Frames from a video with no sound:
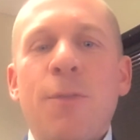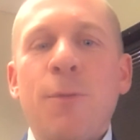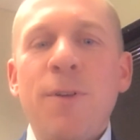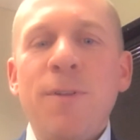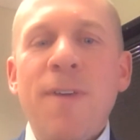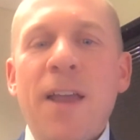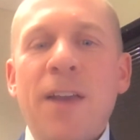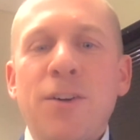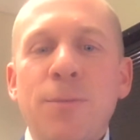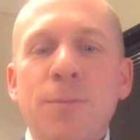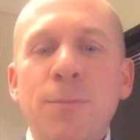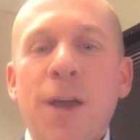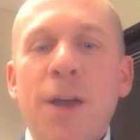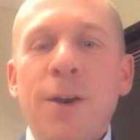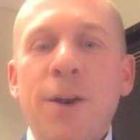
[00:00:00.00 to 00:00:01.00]
three-factor
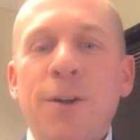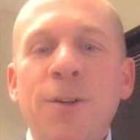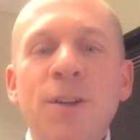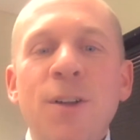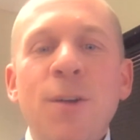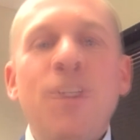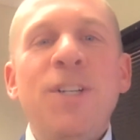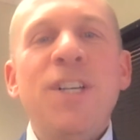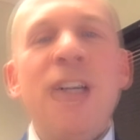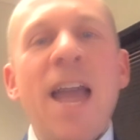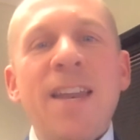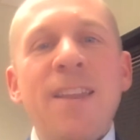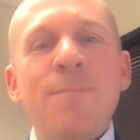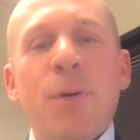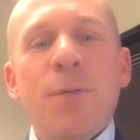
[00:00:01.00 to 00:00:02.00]
model, which
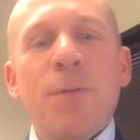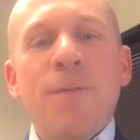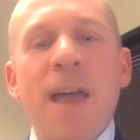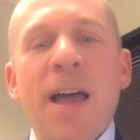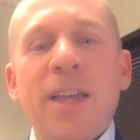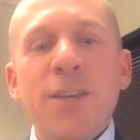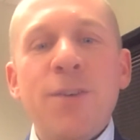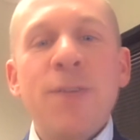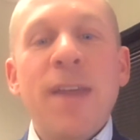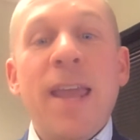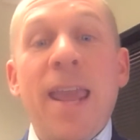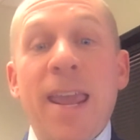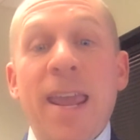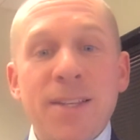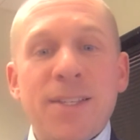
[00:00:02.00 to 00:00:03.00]
added both value
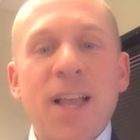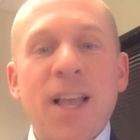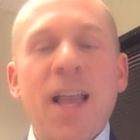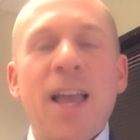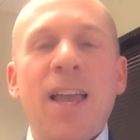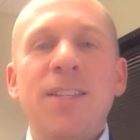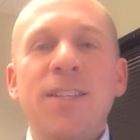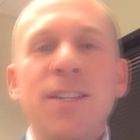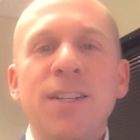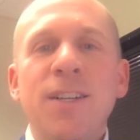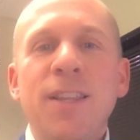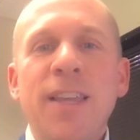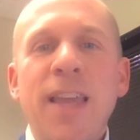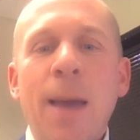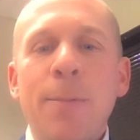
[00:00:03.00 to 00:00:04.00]
and size
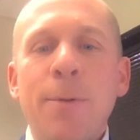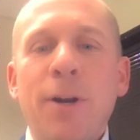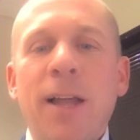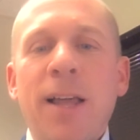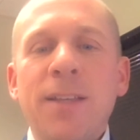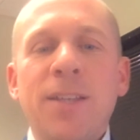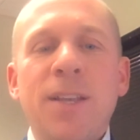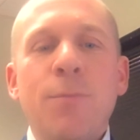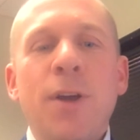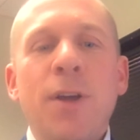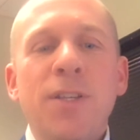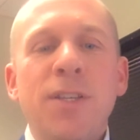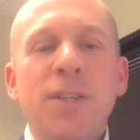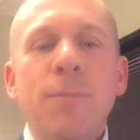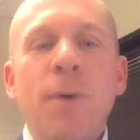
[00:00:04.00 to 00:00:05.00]
to the capital asset
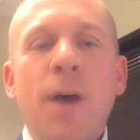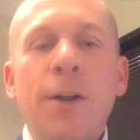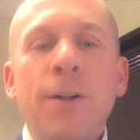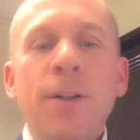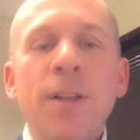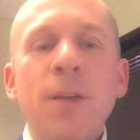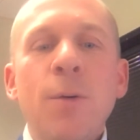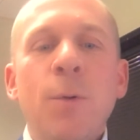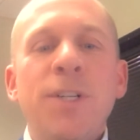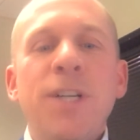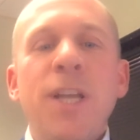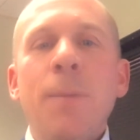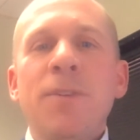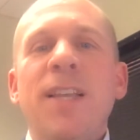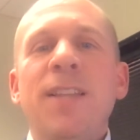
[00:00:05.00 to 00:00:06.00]
pricing model, which
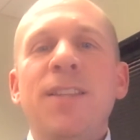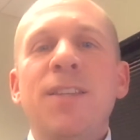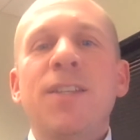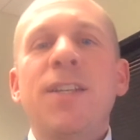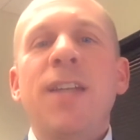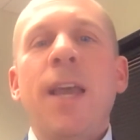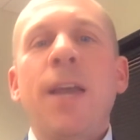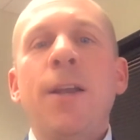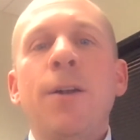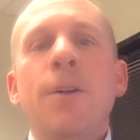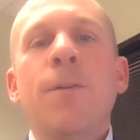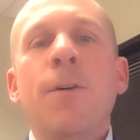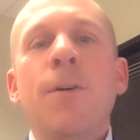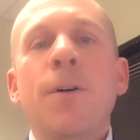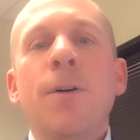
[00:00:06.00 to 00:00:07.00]
helped set the standard
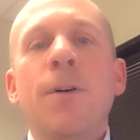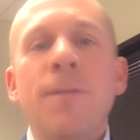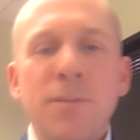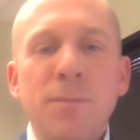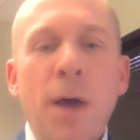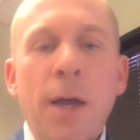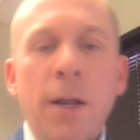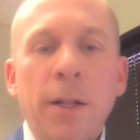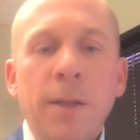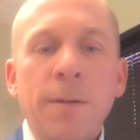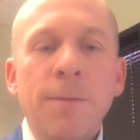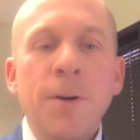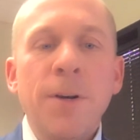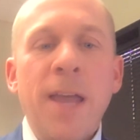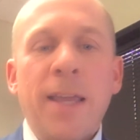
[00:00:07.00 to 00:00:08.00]
for investment modeling
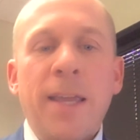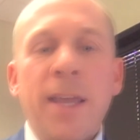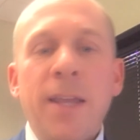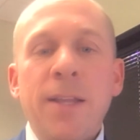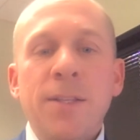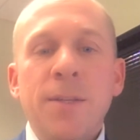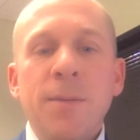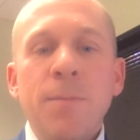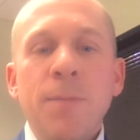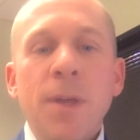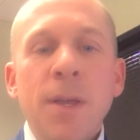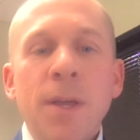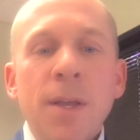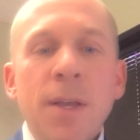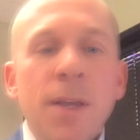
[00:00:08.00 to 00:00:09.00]
for decades.
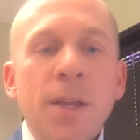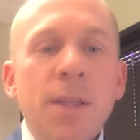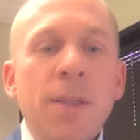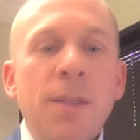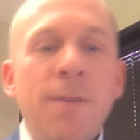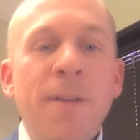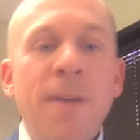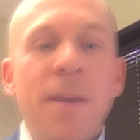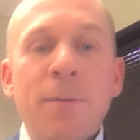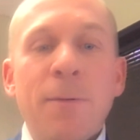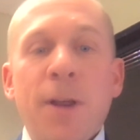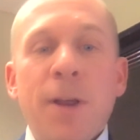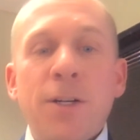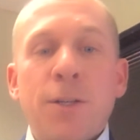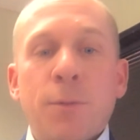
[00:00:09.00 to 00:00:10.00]
The
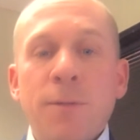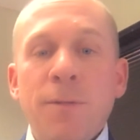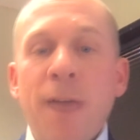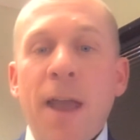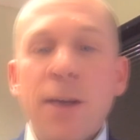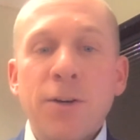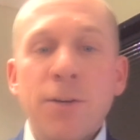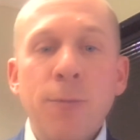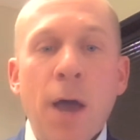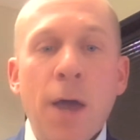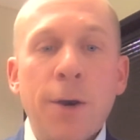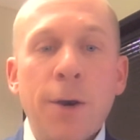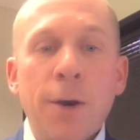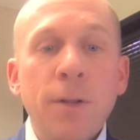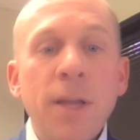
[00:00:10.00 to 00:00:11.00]
Fama-French three-factor
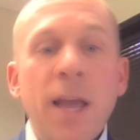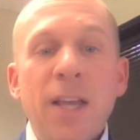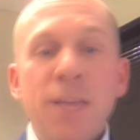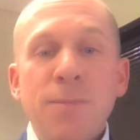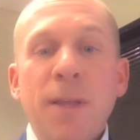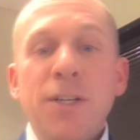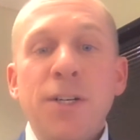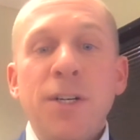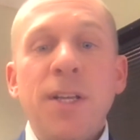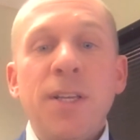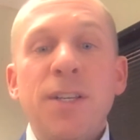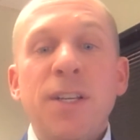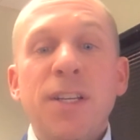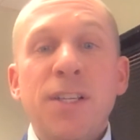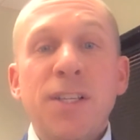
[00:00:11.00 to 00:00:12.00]
model, as mentioned,
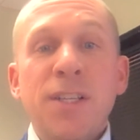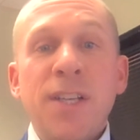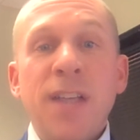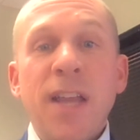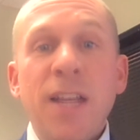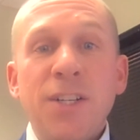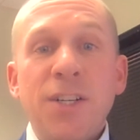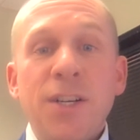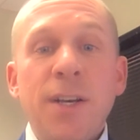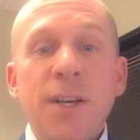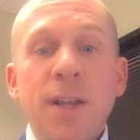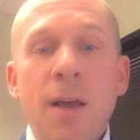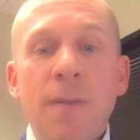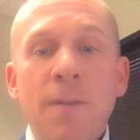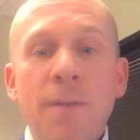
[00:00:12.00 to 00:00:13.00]
is an extension
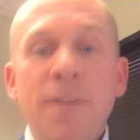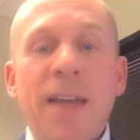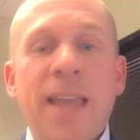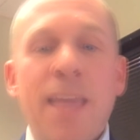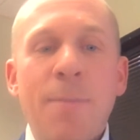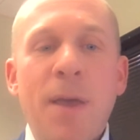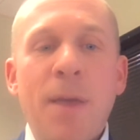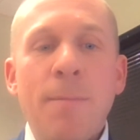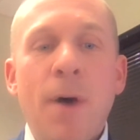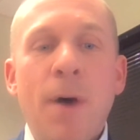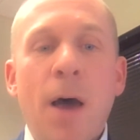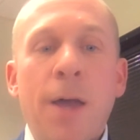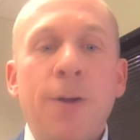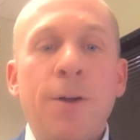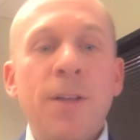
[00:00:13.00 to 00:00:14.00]
of that CAPM
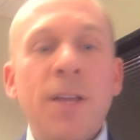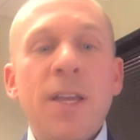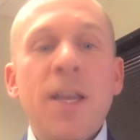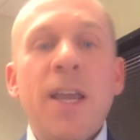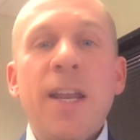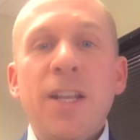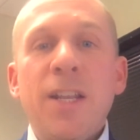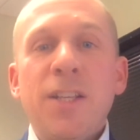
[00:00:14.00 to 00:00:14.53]
model, and